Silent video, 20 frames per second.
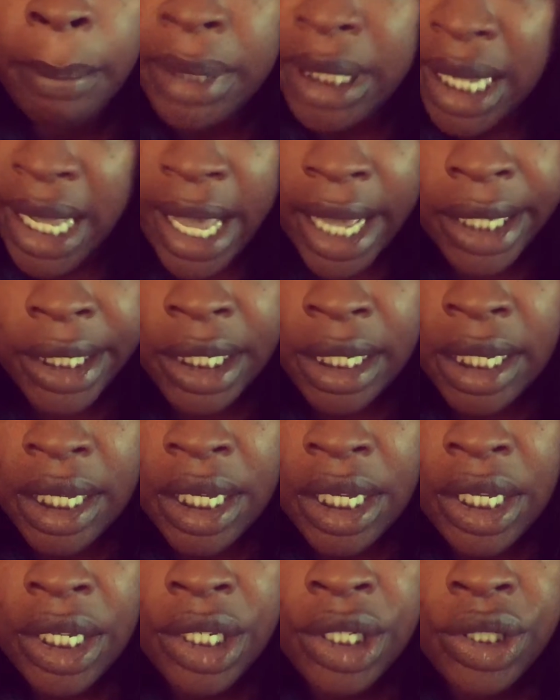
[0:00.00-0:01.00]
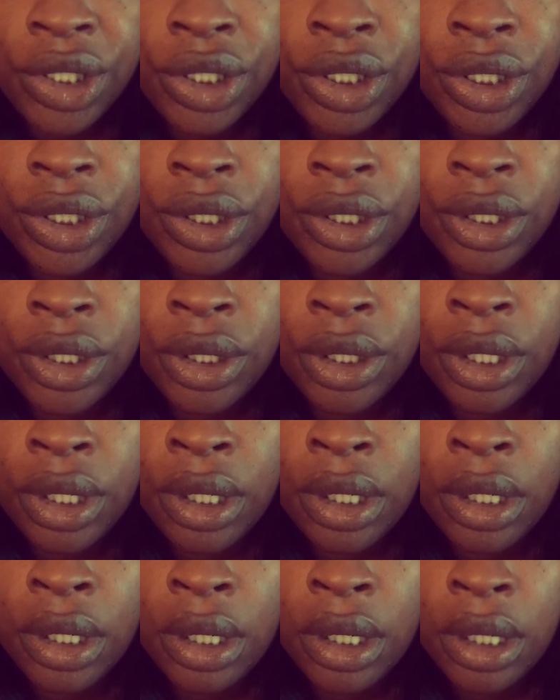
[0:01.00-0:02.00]
Blackish,
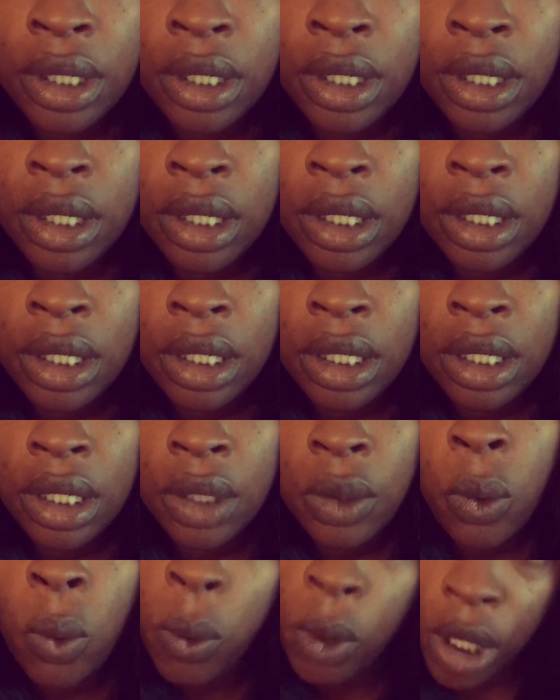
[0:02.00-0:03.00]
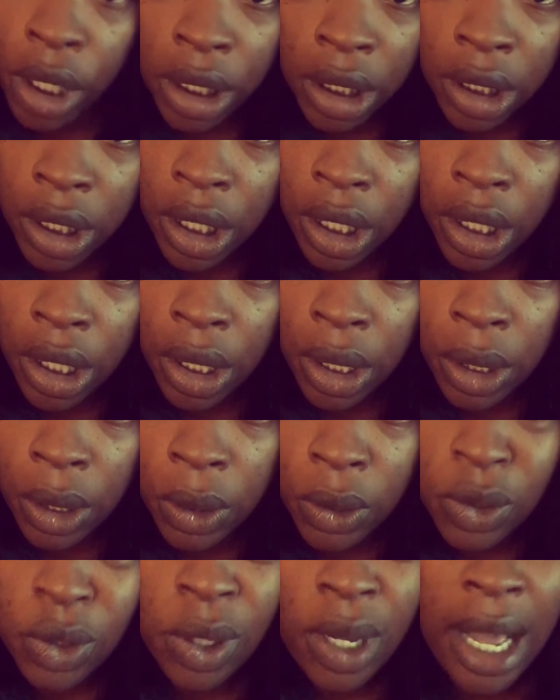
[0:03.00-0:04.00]

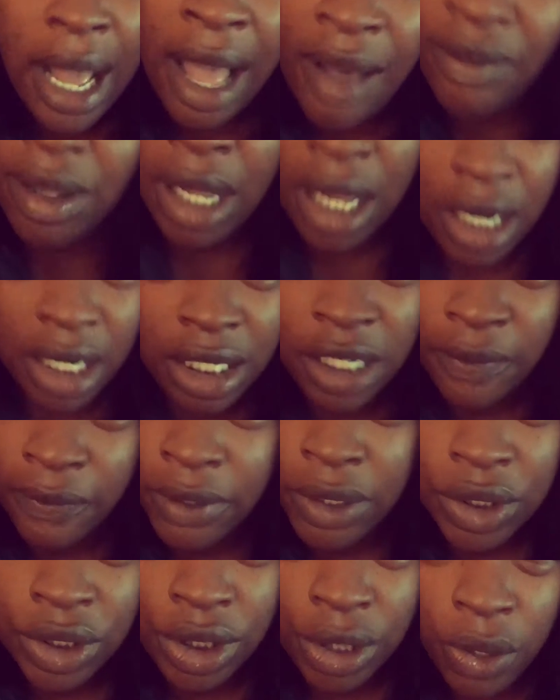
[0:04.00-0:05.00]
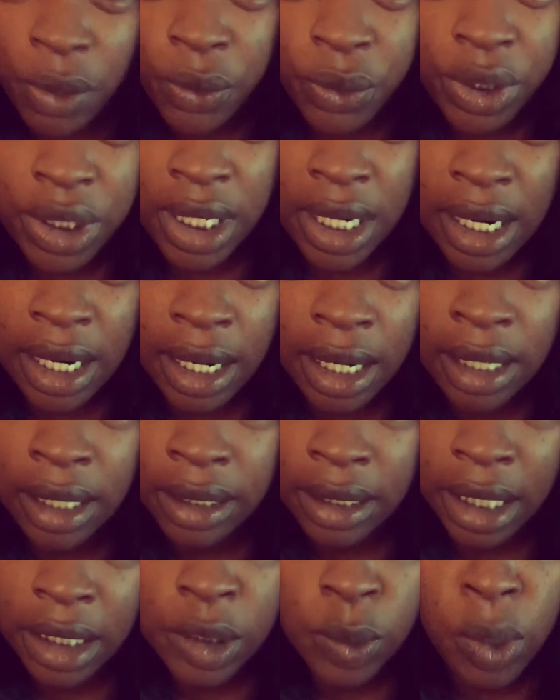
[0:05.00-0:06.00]
Quantico. So I have a lot of different shows that I
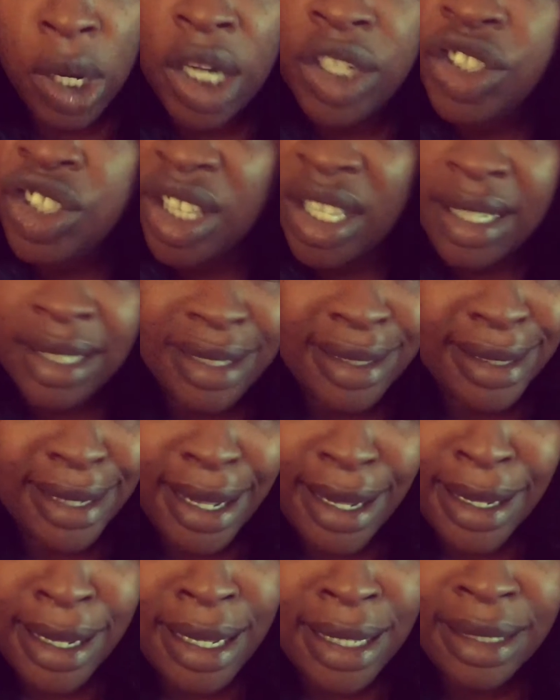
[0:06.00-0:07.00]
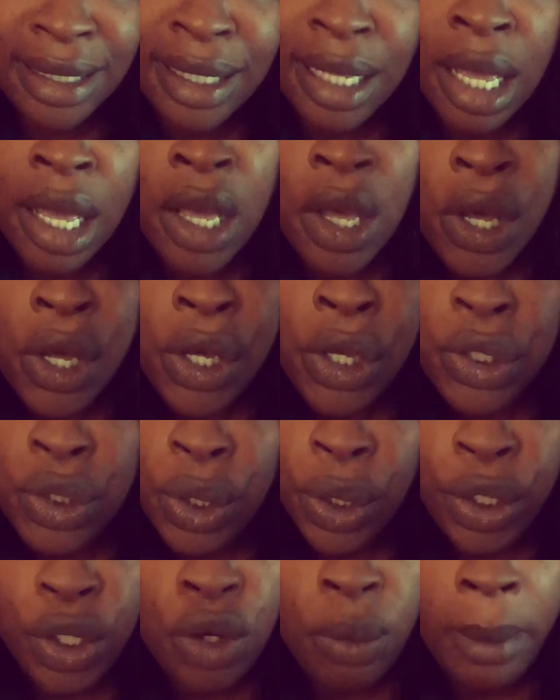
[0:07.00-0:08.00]
like to watch. This Is Us.
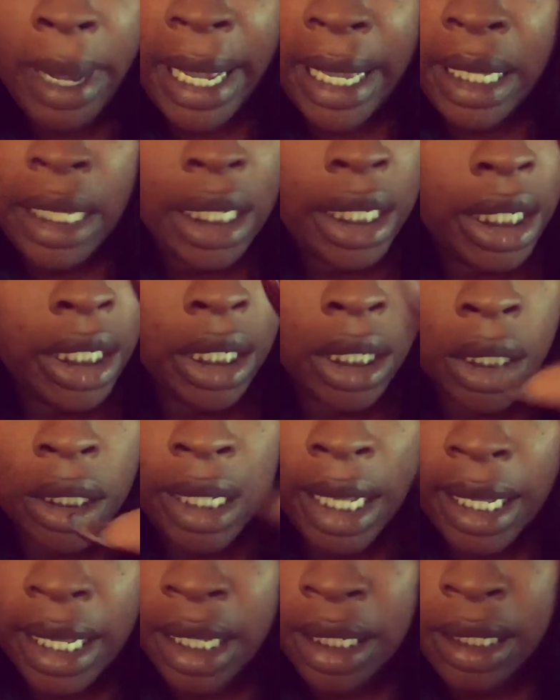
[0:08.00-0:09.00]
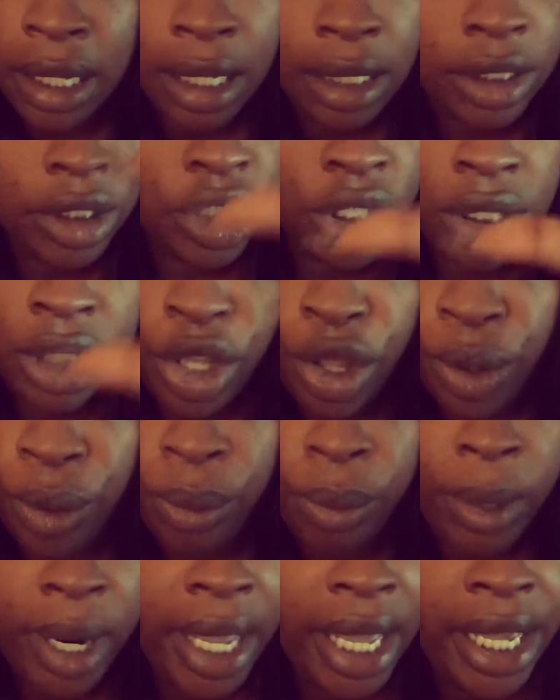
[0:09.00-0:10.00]
So you might hear like just the
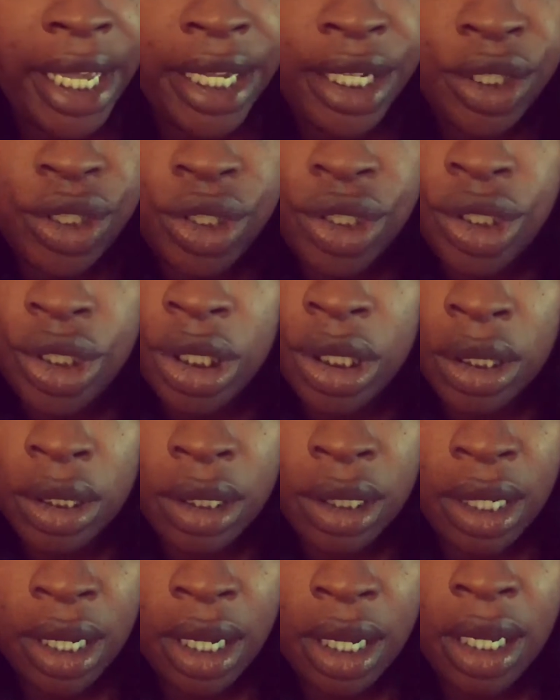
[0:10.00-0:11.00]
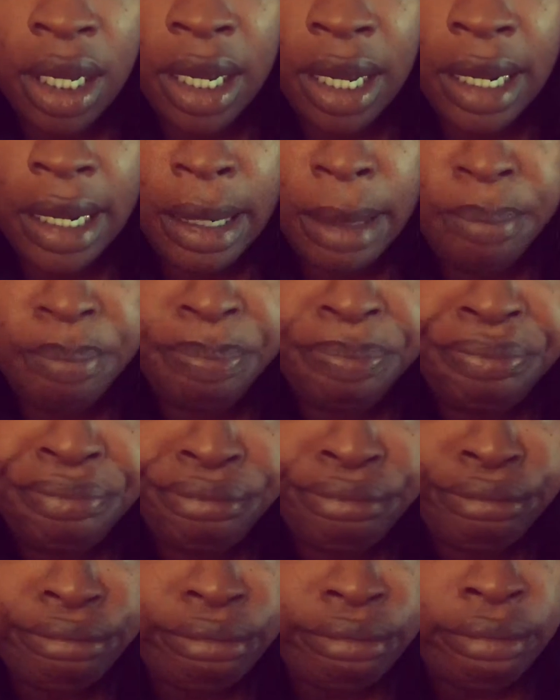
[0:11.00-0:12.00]
range
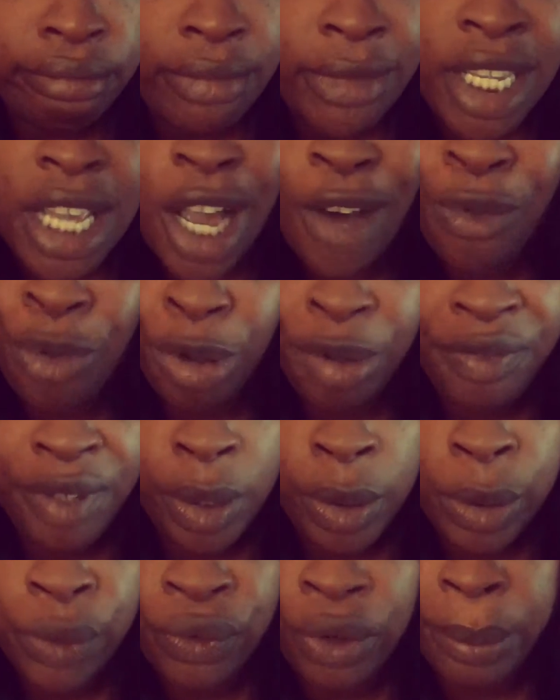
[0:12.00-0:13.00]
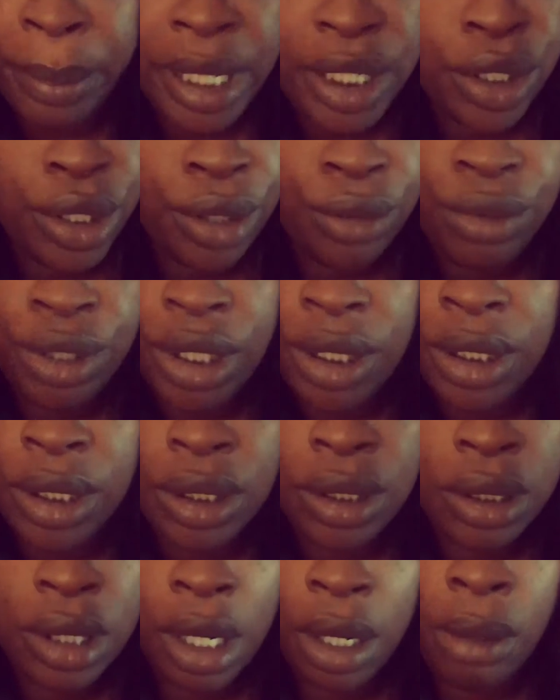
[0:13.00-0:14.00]
of reviews from me. So
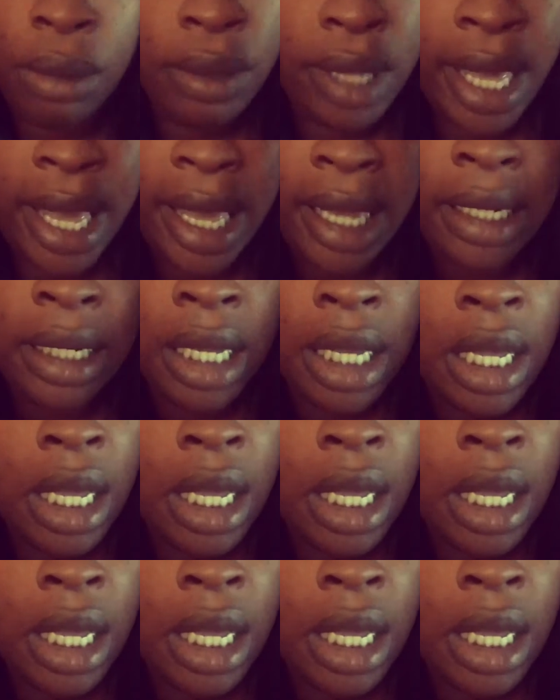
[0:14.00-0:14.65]
just know that.